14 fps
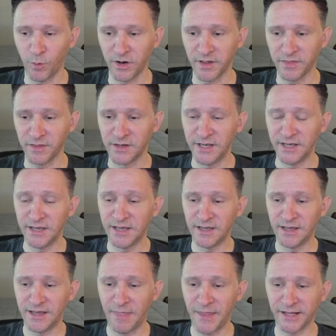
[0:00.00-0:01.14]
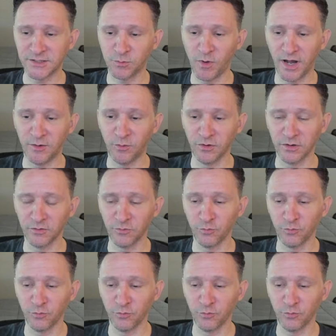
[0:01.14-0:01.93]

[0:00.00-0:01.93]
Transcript: with, and that's why we're